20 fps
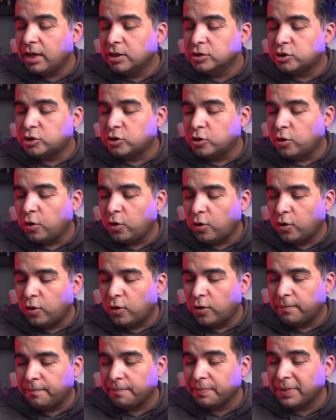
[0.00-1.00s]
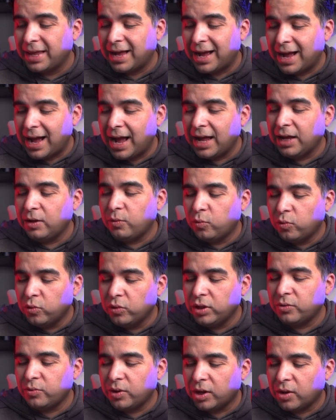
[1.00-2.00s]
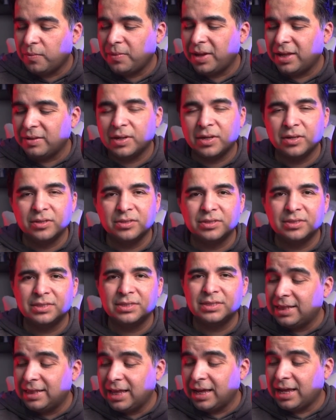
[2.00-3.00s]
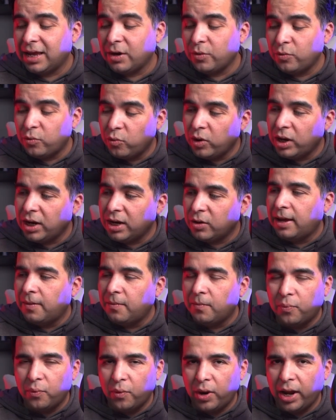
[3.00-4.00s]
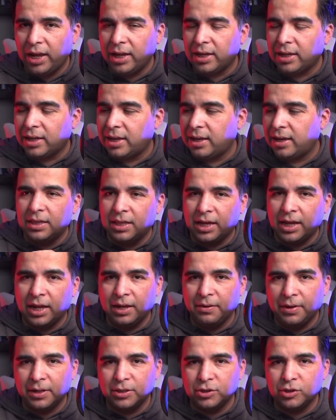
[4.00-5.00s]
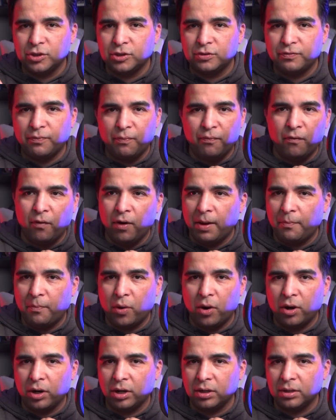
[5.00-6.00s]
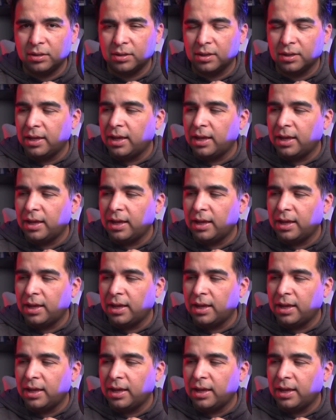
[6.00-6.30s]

so I wouldn't recommend, because they can really break. They can even just fall apart.